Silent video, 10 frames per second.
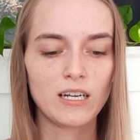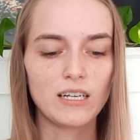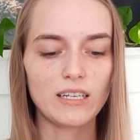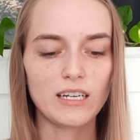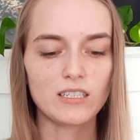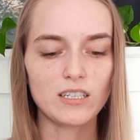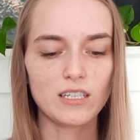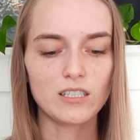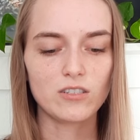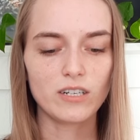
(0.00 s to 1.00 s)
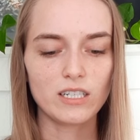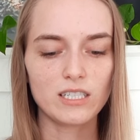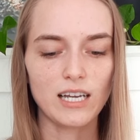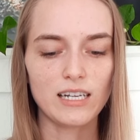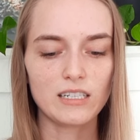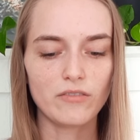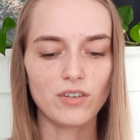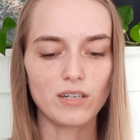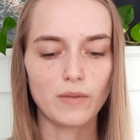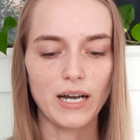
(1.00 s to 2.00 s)
Yet to the strict
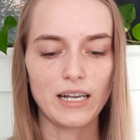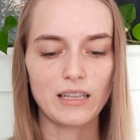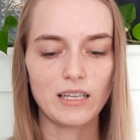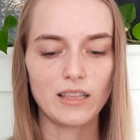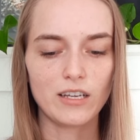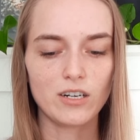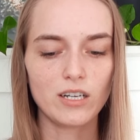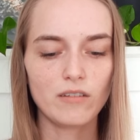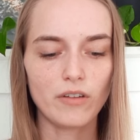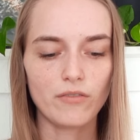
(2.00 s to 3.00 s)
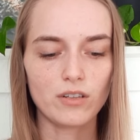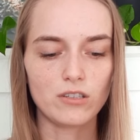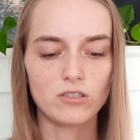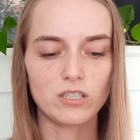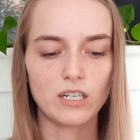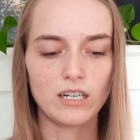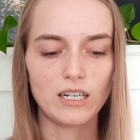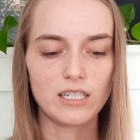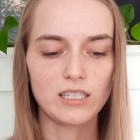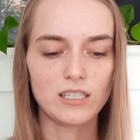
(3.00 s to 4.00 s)
scientific mind, the theory of evolution
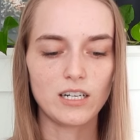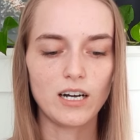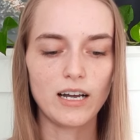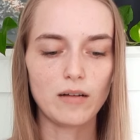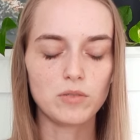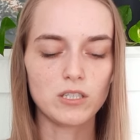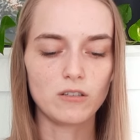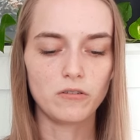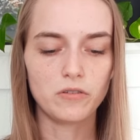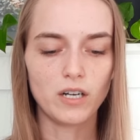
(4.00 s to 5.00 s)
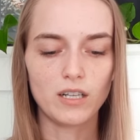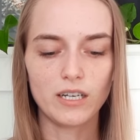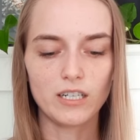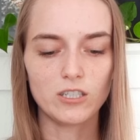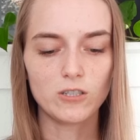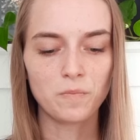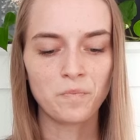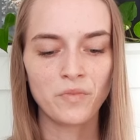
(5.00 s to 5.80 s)
is not absolute knowledge.